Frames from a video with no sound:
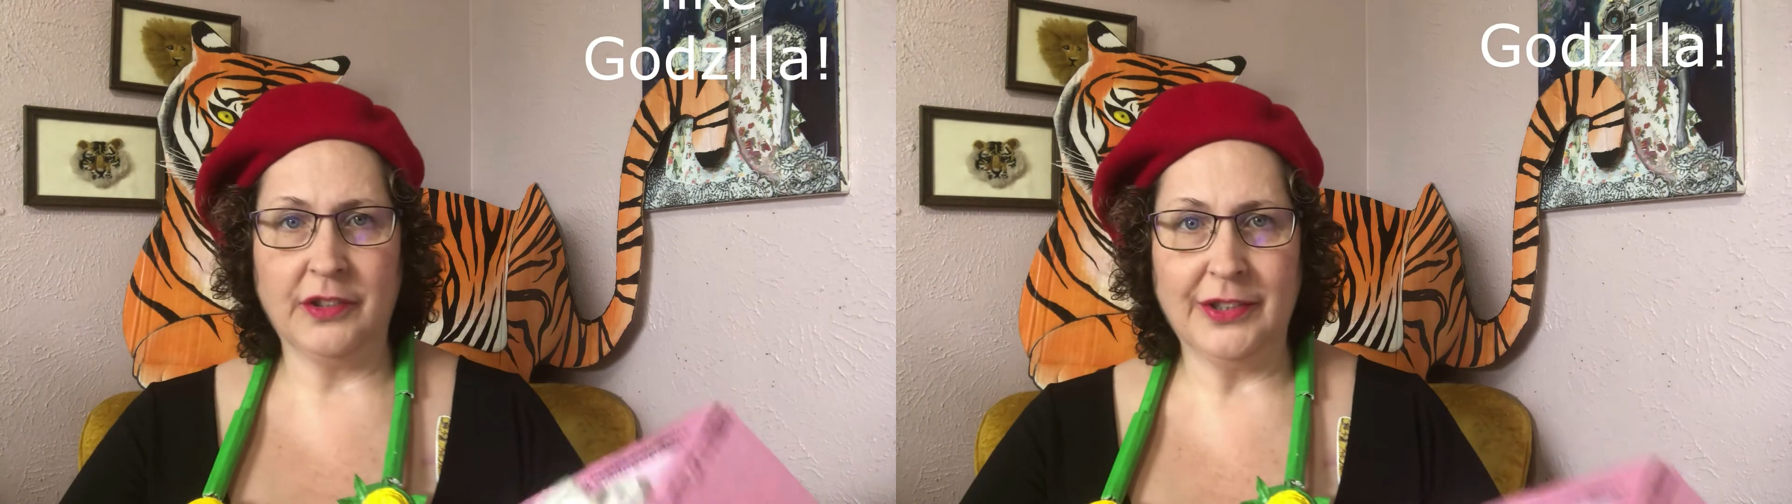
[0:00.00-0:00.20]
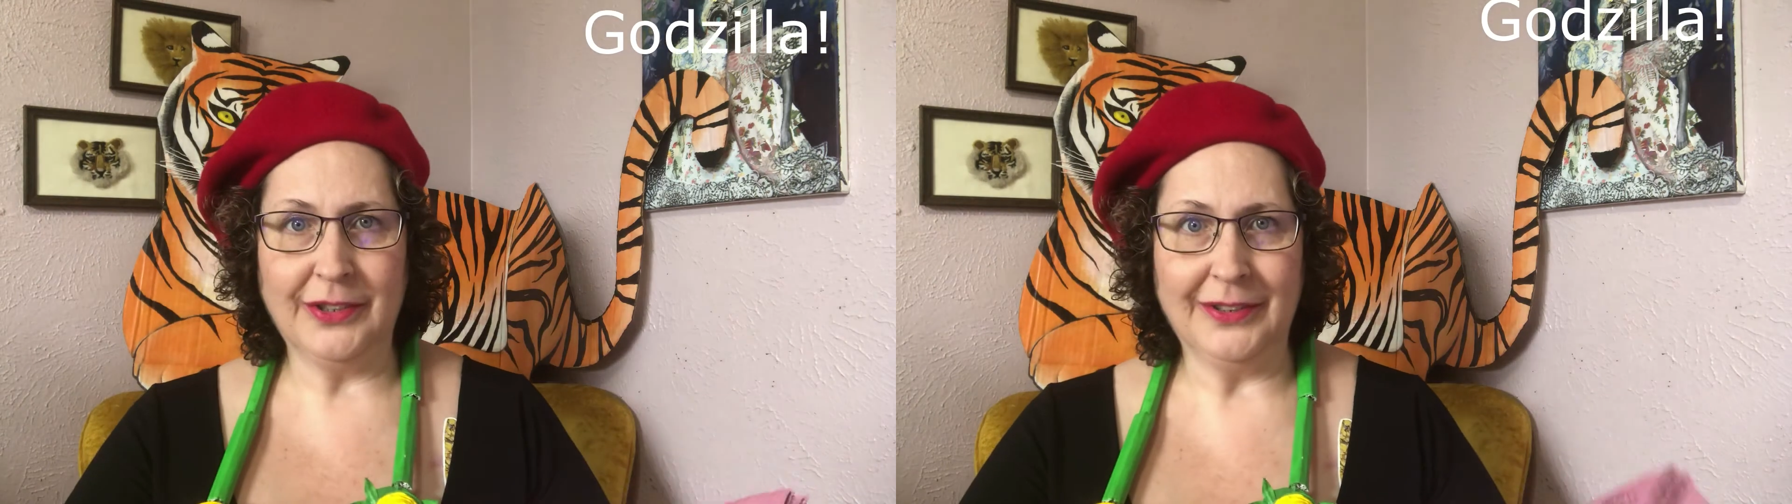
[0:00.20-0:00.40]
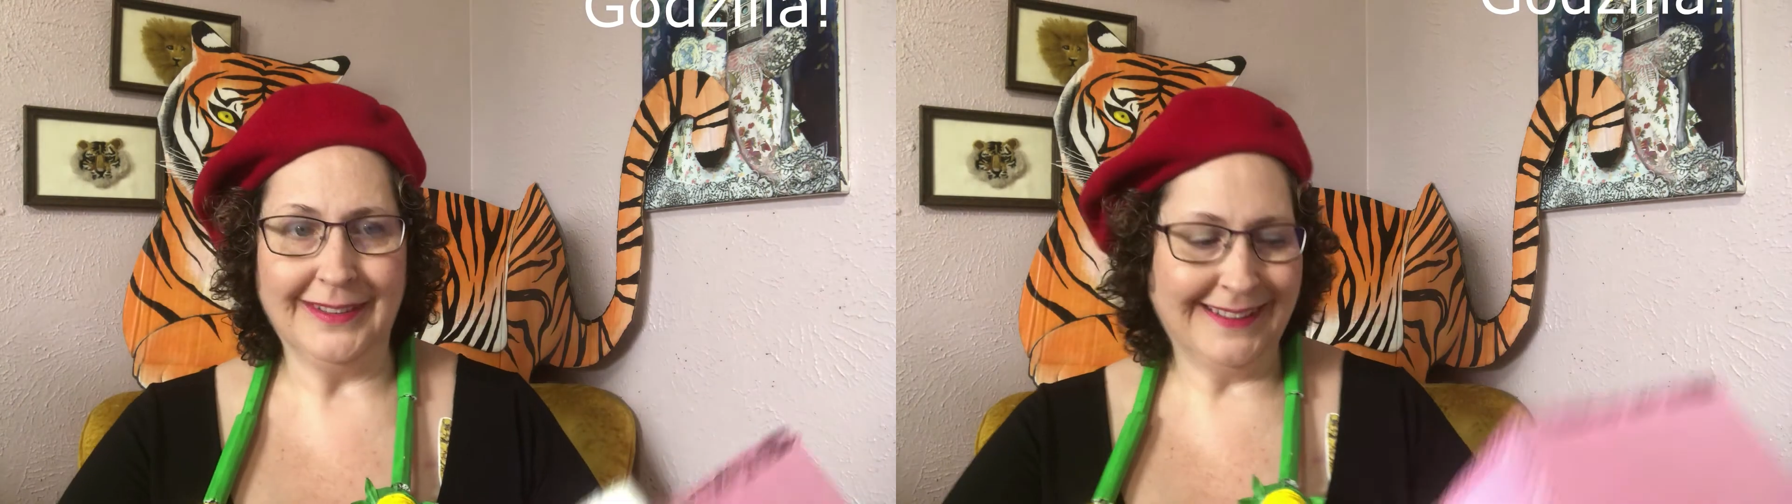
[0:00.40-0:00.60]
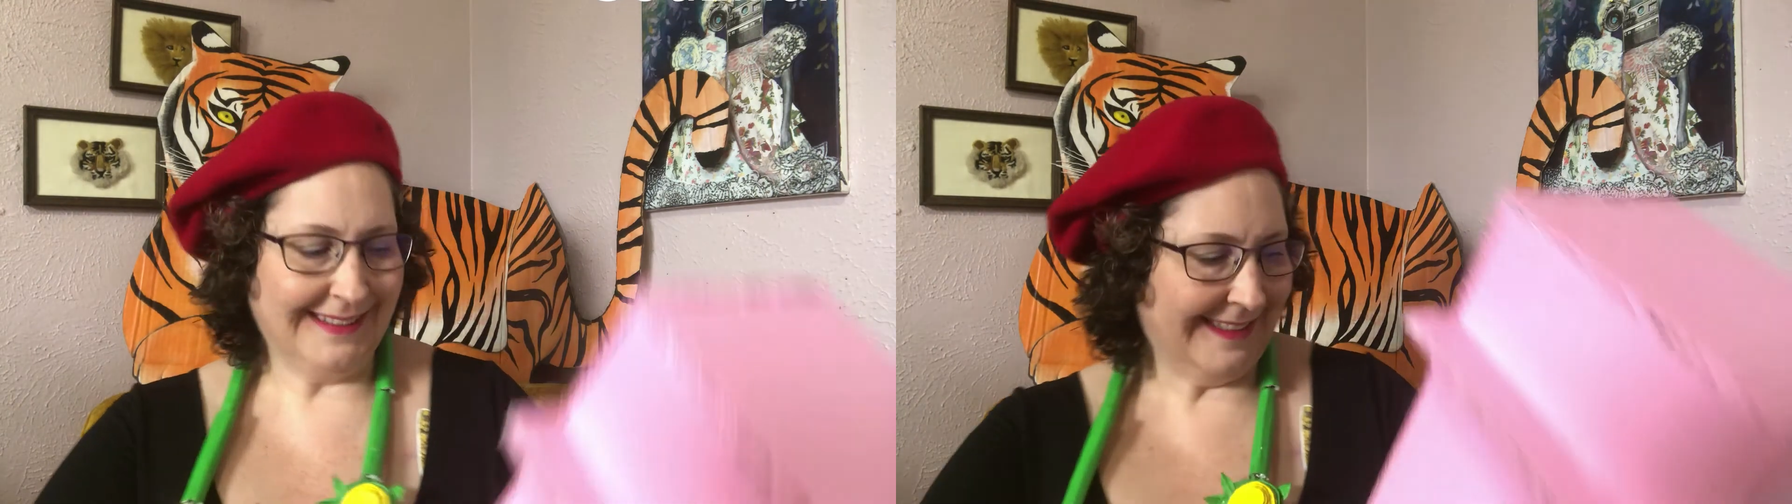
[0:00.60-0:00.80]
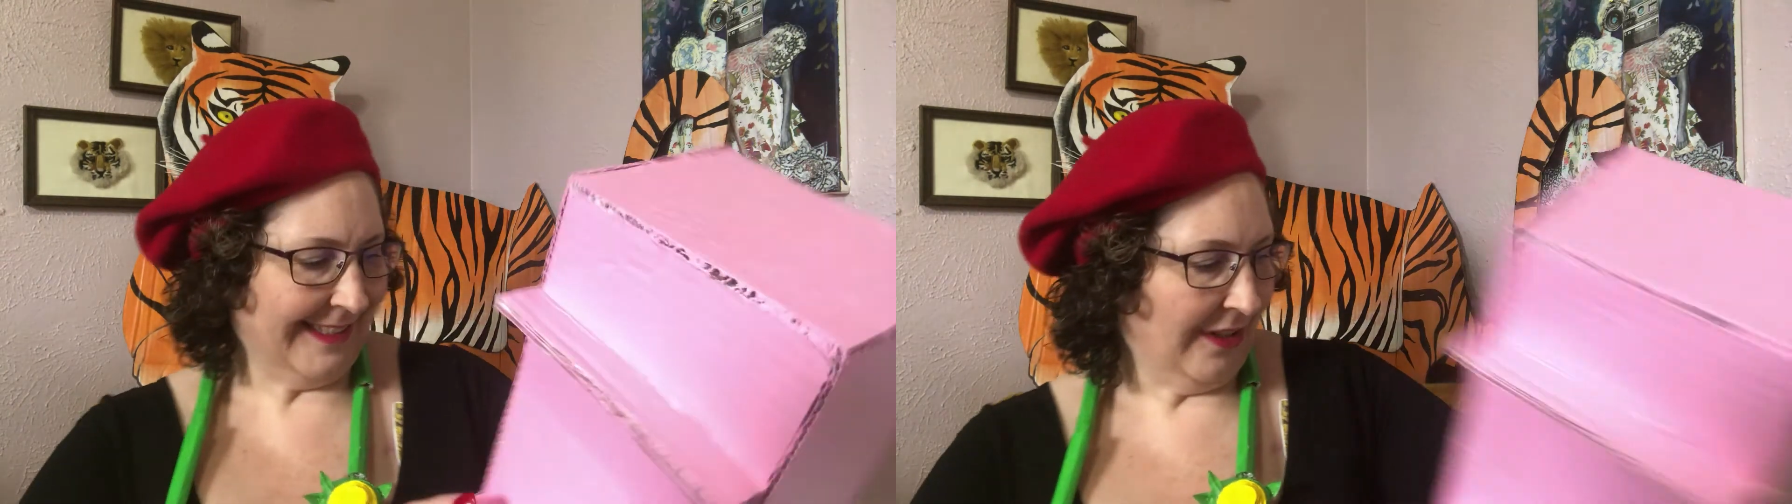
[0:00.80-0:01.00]
to.
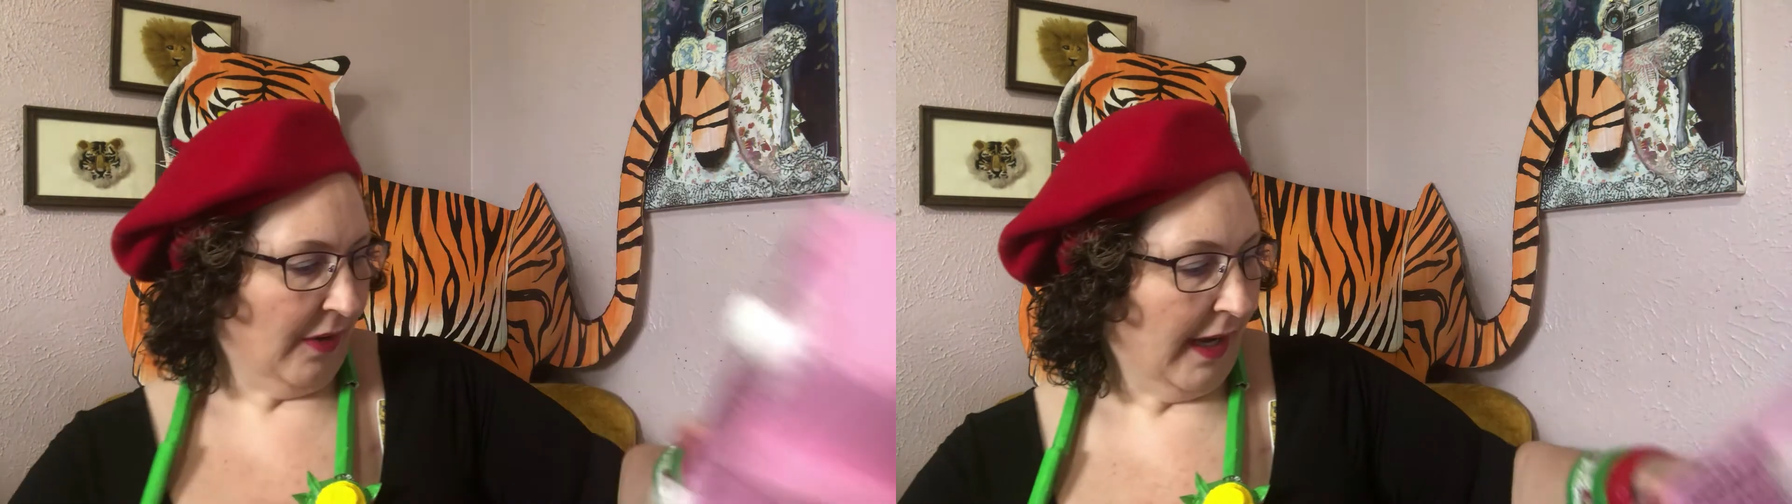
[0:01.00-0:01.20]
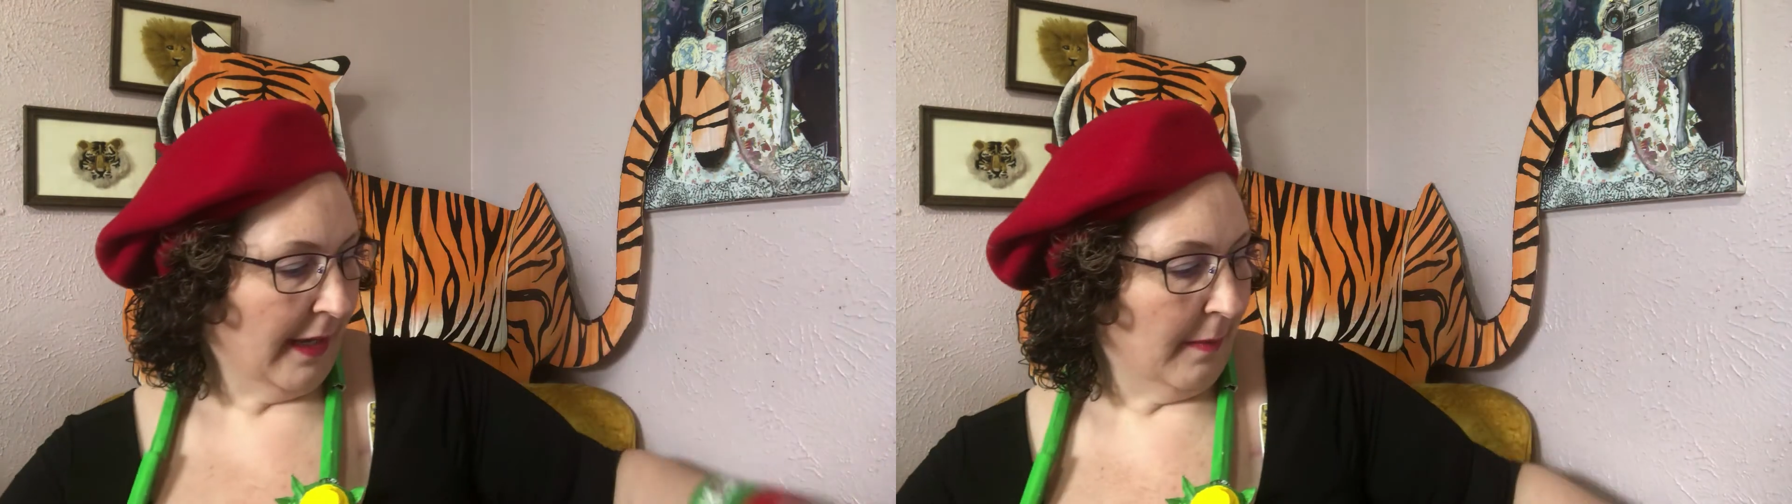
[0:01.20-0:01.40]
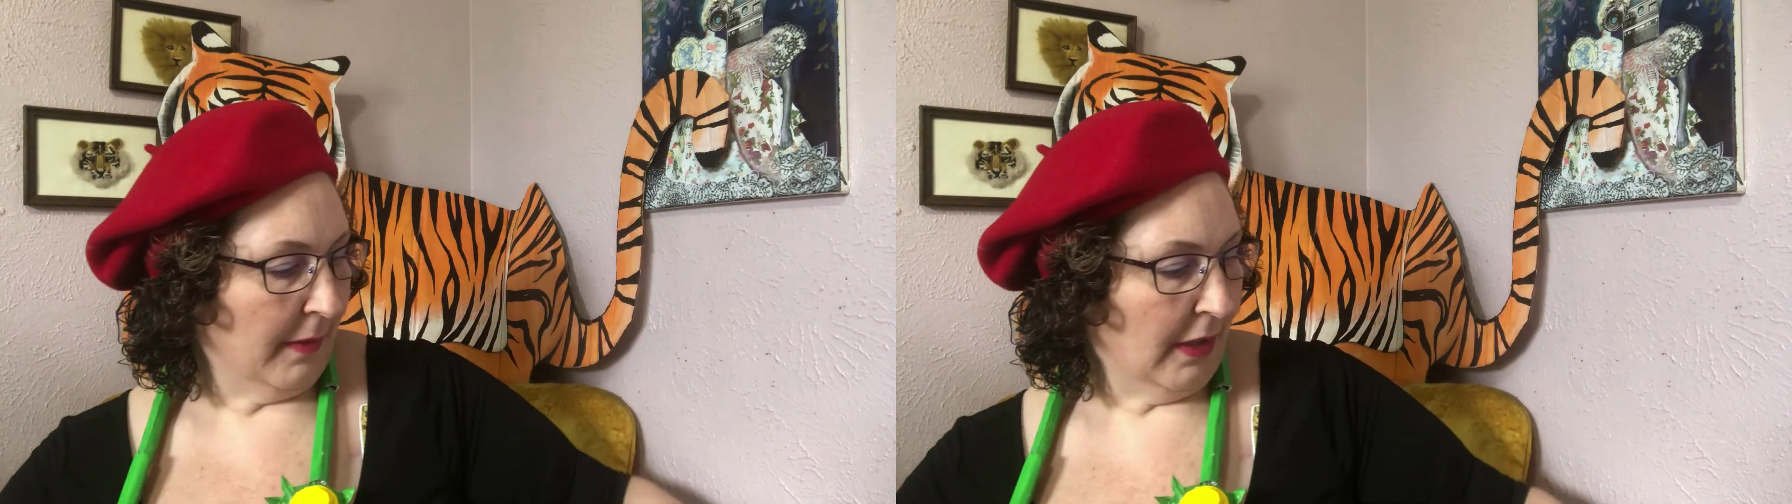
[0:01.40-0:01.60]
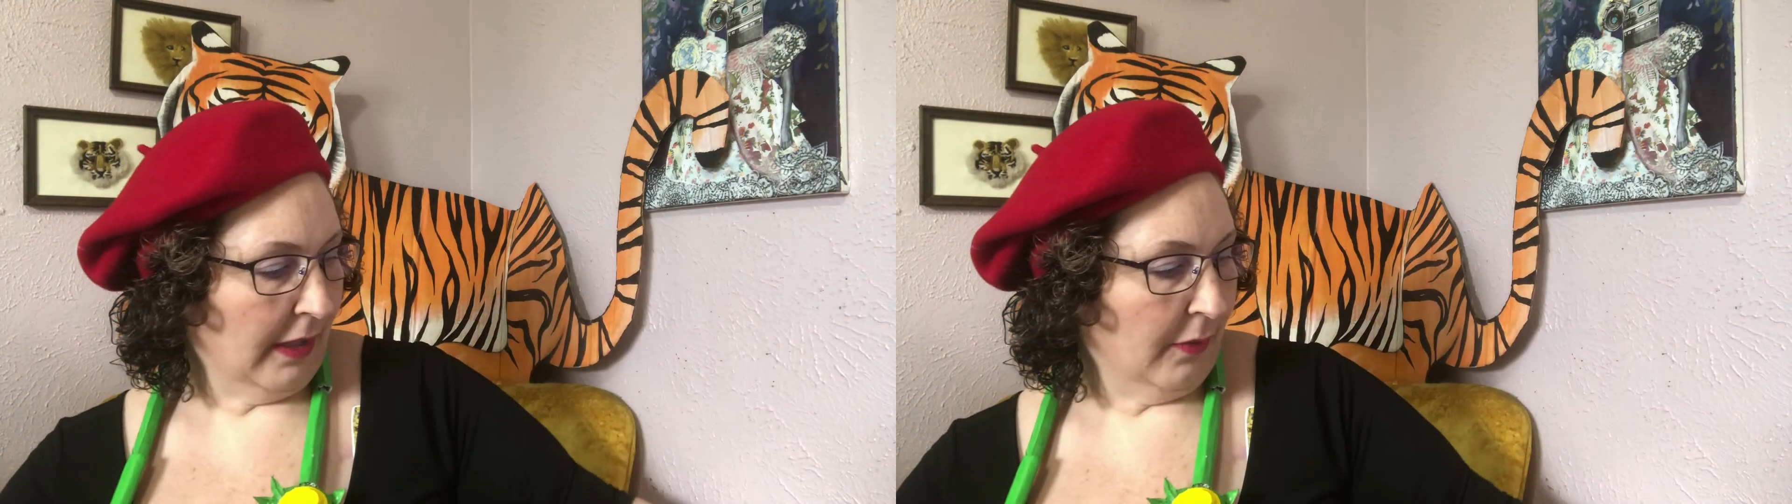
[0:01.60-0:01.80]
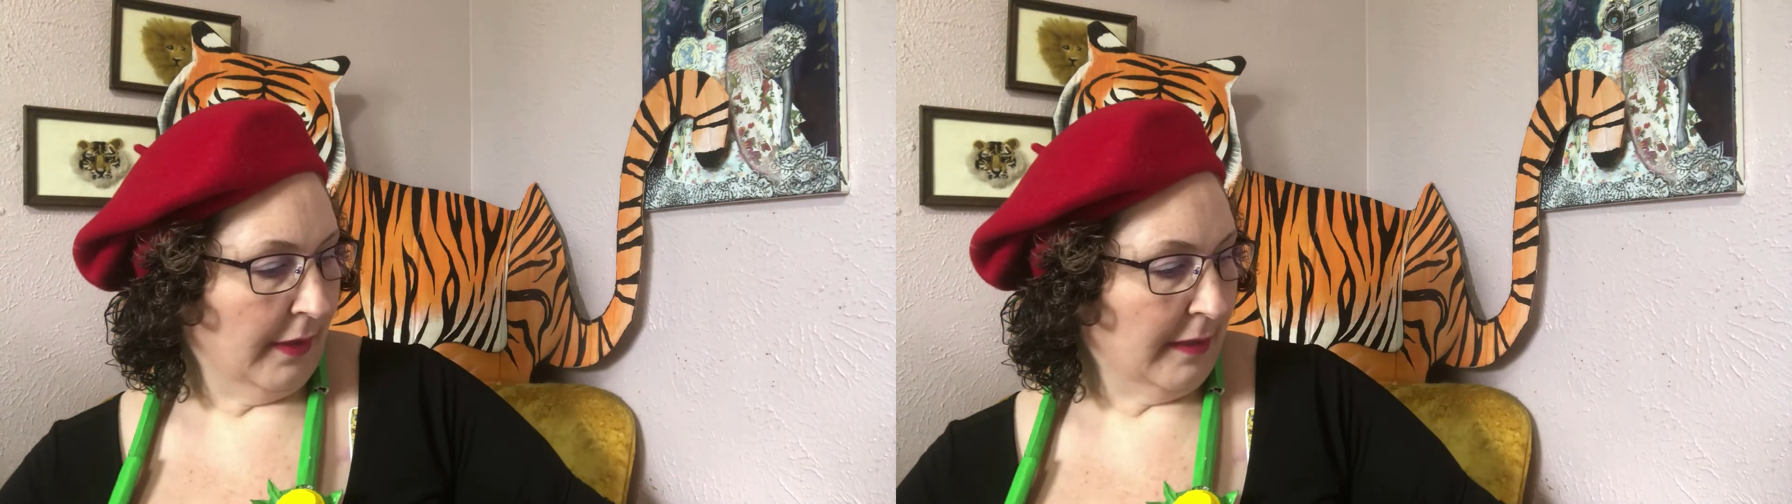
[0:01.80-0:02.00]
So I am not going